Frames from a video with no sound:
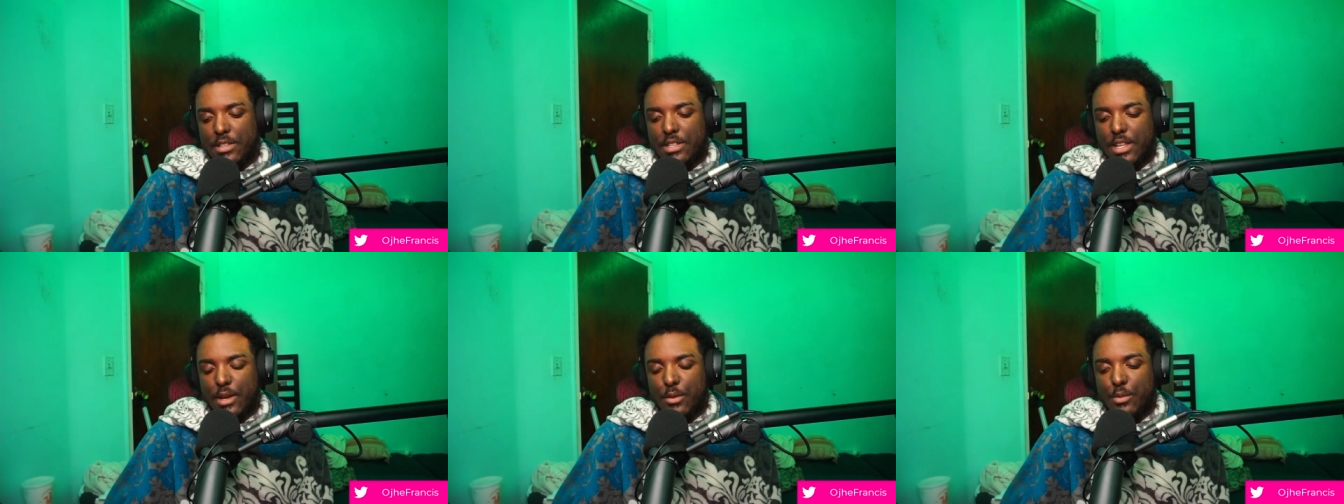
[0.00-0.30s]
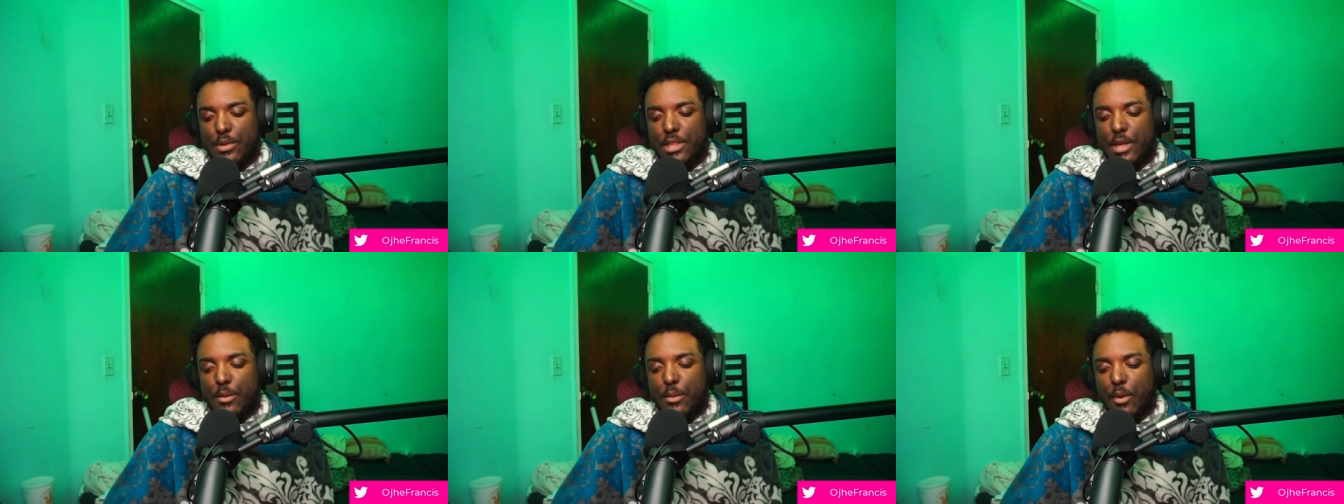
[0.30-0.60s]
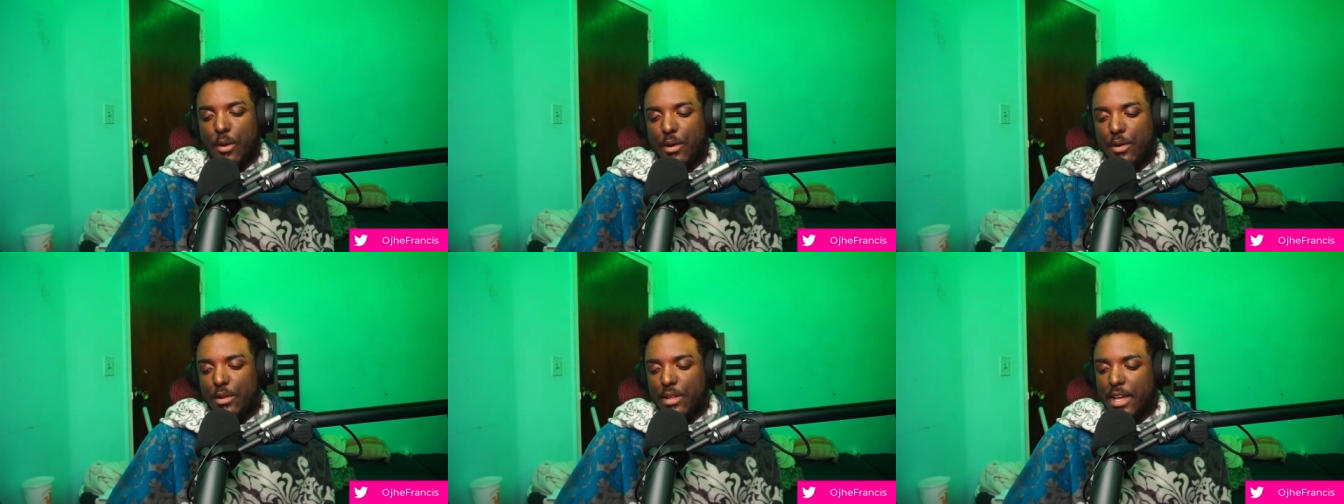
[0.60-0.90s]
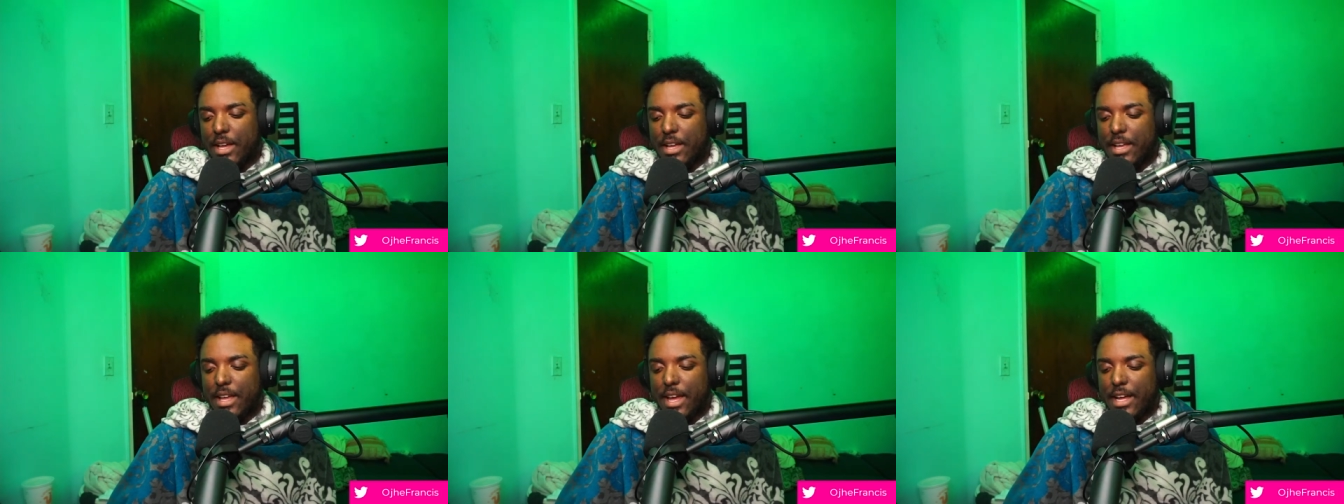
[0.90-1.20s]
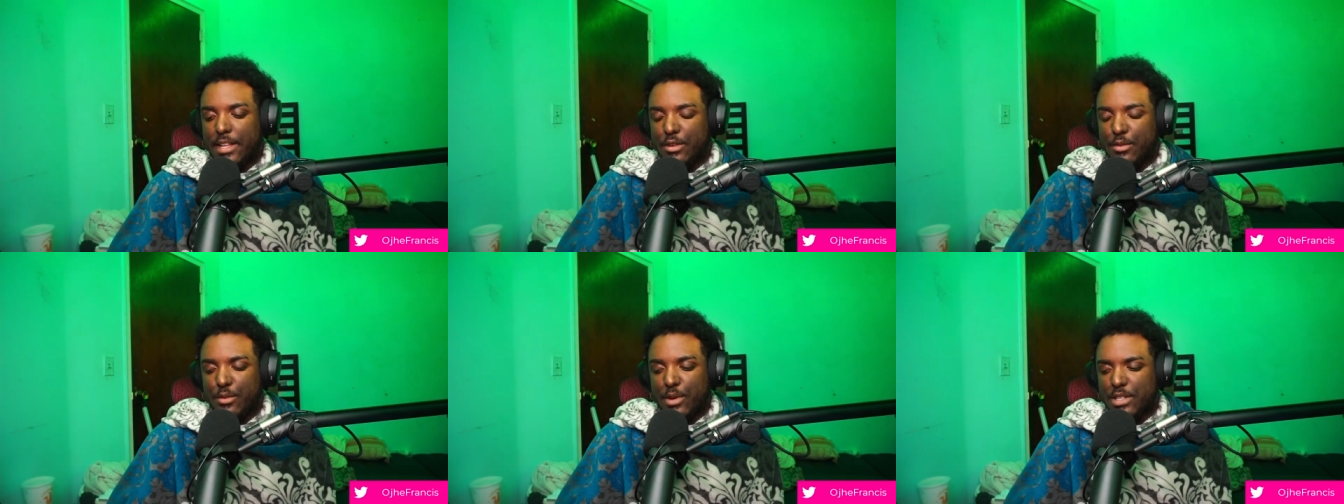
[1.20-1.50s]
like when they were all like at
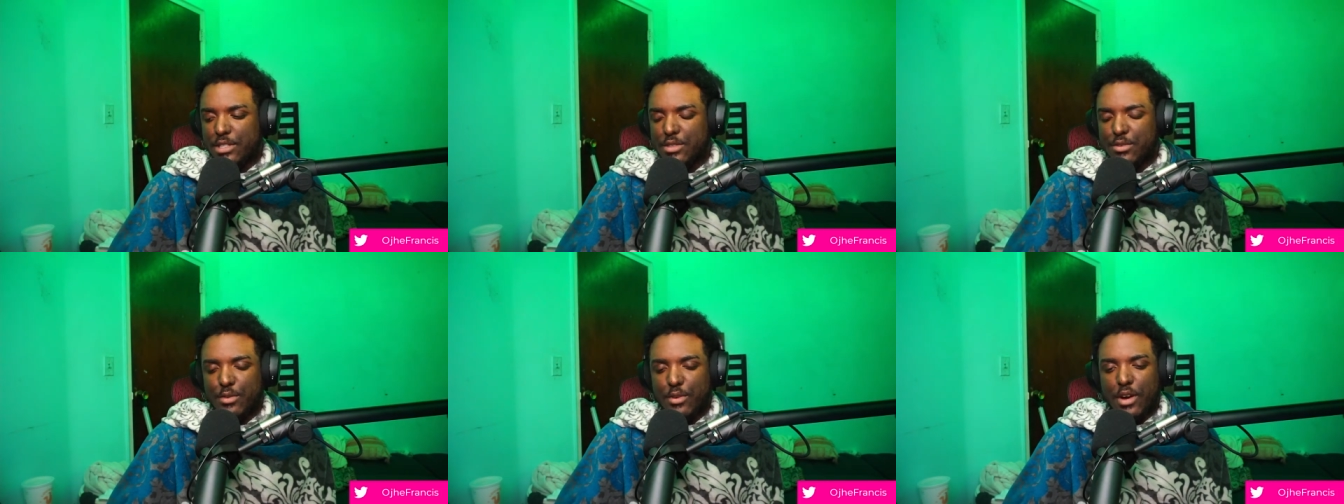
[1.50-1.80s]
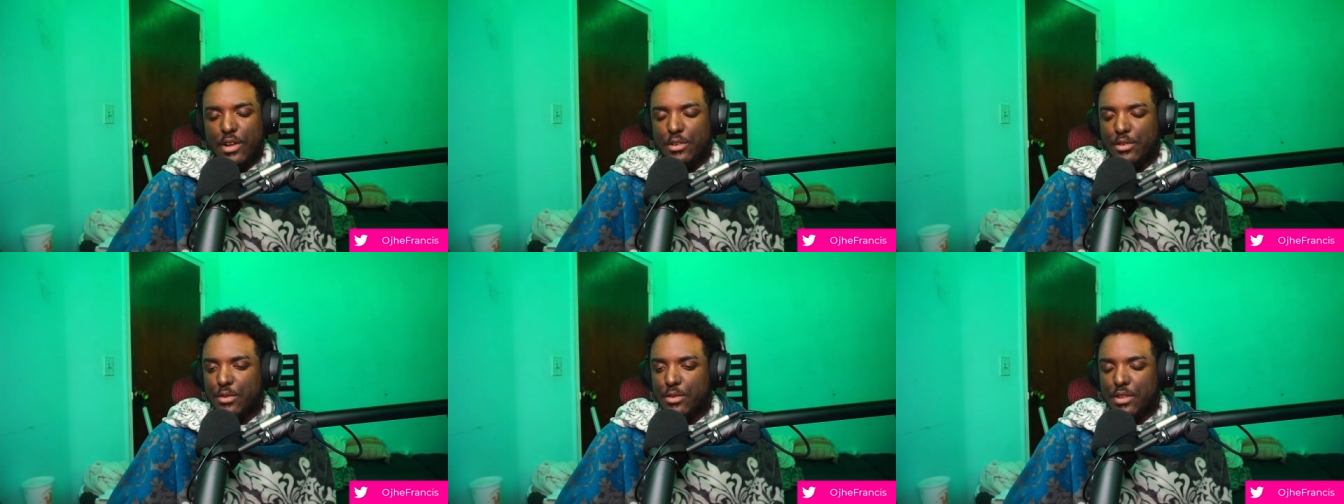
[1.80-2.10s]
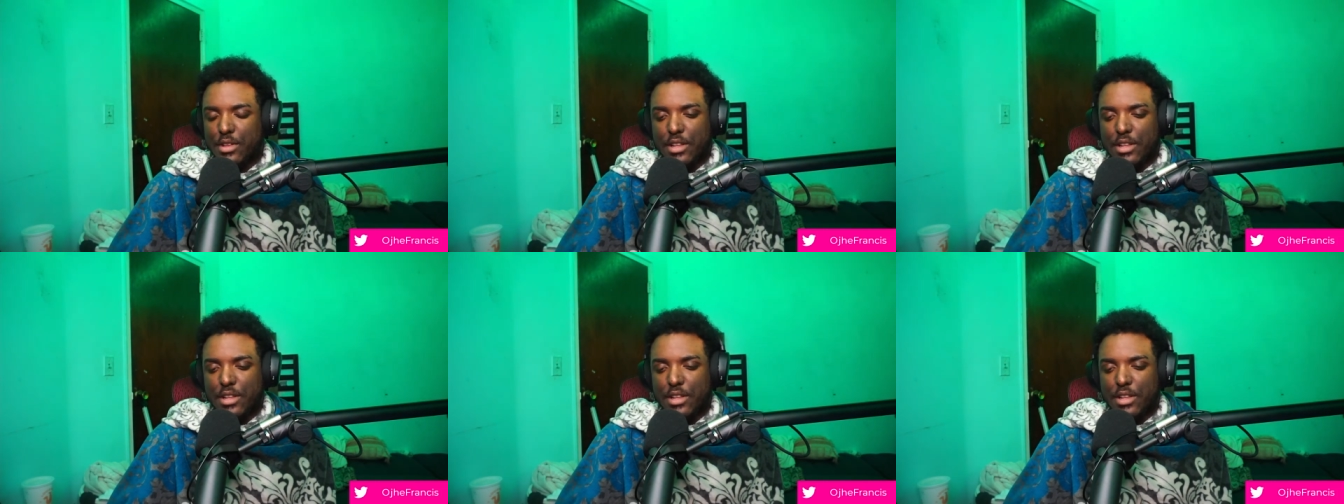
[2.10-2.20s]
the restaurant or the